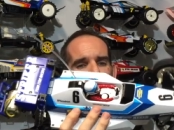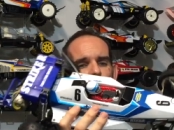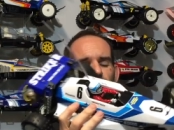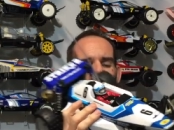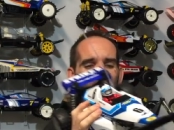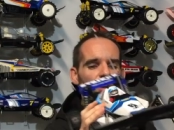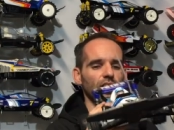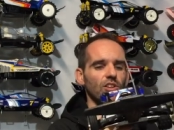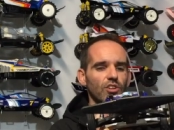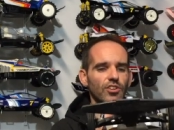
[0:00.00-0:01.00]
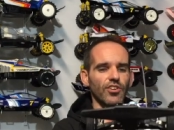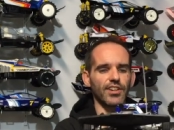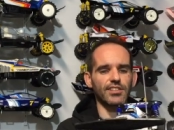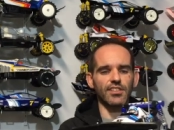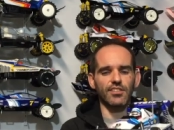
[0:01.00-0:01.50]
uh, a lot
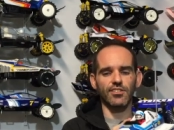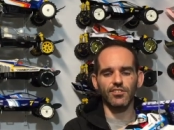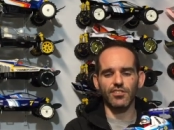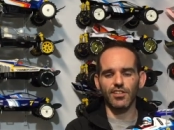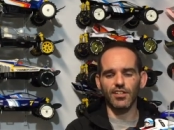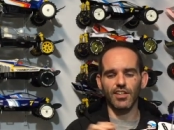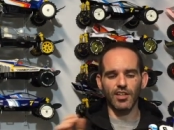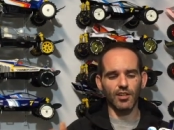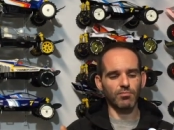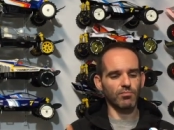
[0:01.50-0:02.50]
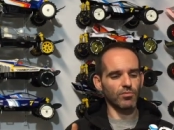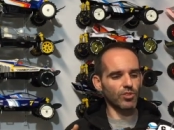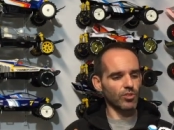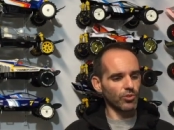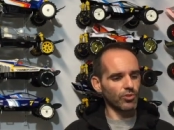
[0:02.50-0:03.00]
nicer than I um,
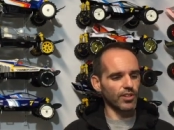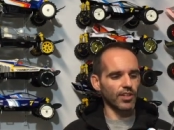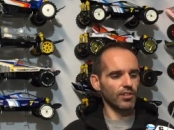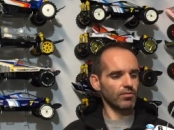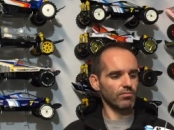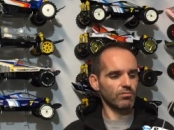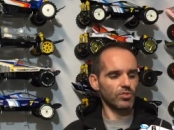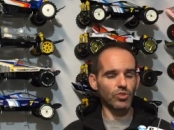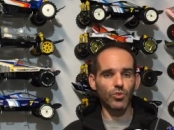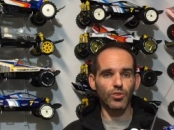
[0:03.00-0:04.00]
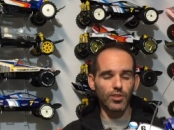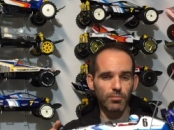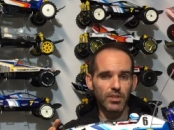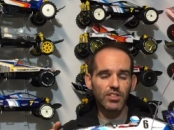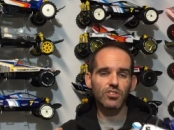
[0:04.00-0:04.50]
thought and saw in
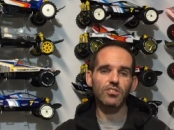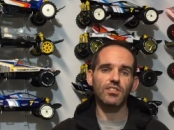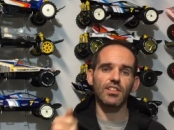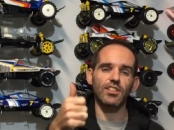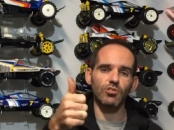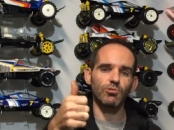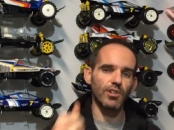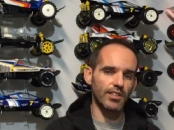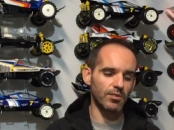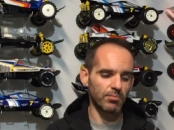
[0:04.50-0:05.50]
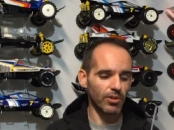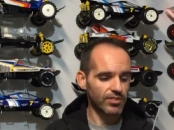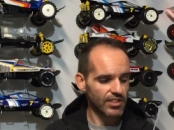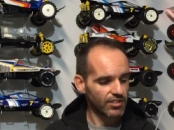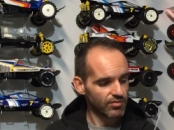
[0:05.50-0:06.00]
the picture, so that's always a
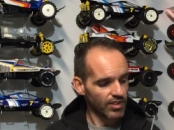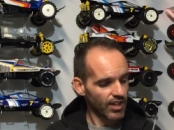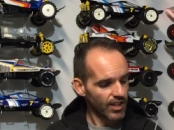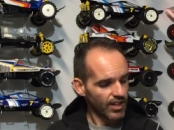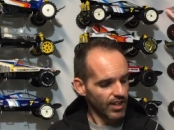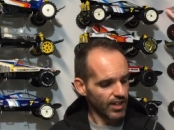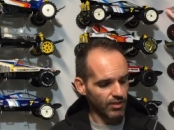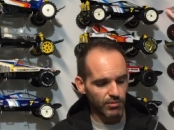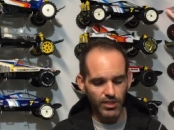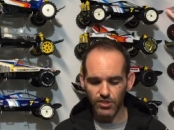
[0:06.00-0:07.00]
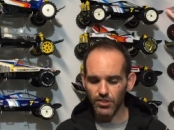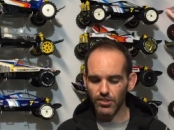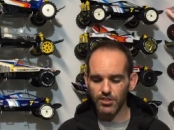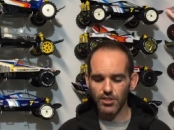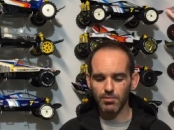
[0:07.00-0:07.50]
positive uh, when it
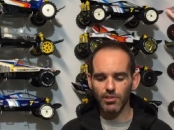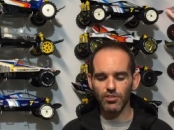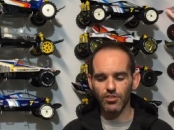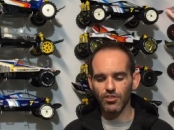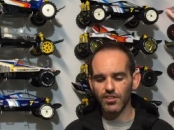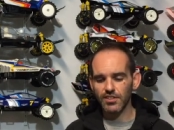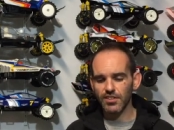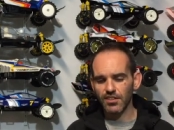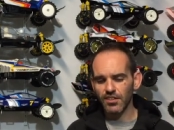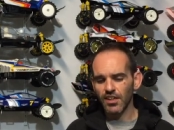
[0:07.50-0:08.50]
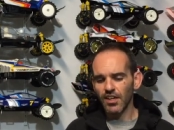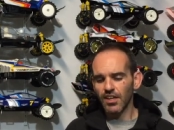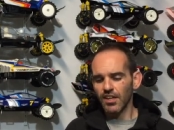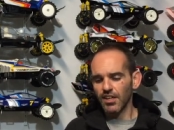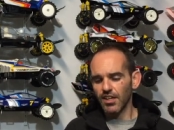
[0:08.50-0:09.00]
turns up a lot nicer.
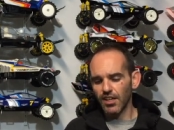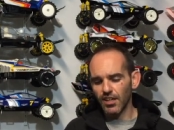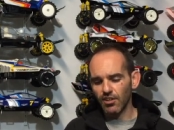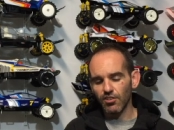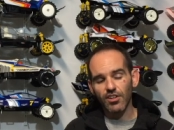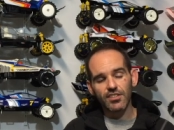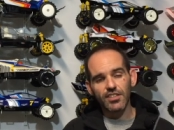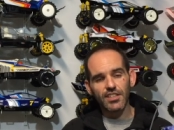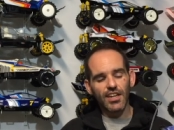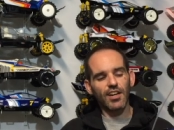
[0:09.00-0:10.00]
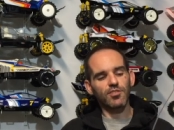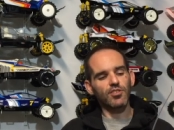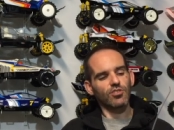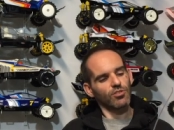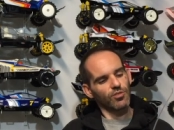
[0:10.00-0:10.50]
Now, I did
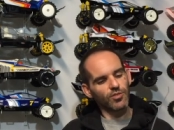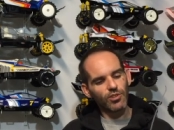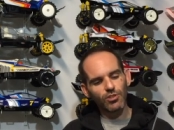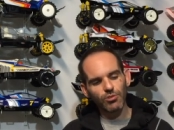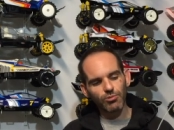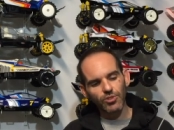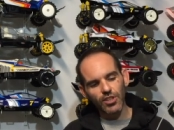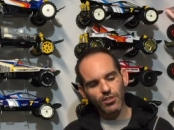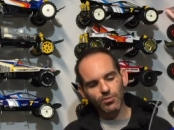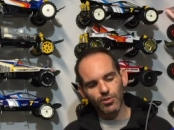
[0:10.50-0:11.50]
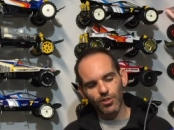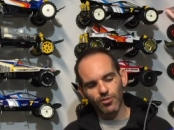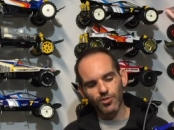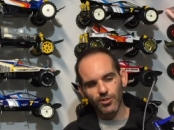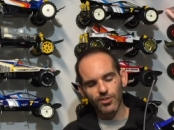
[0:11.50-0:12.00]
have to do a few little things when
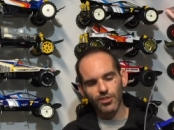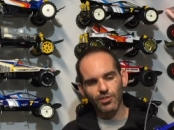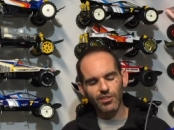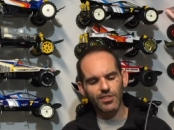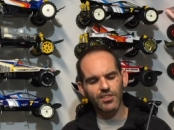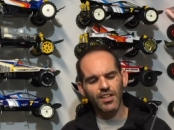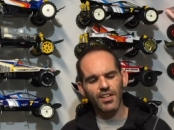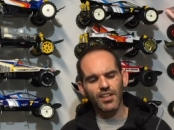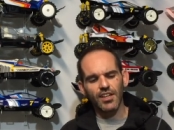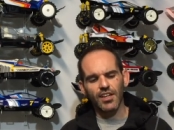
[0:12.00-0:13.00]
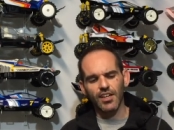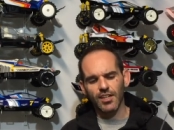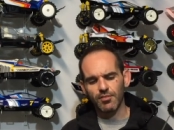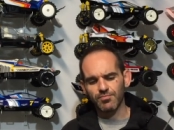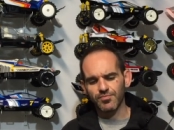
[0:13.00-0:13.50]
I first got it.
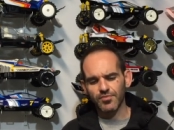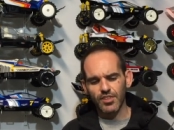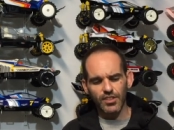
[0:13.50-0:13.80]
Um,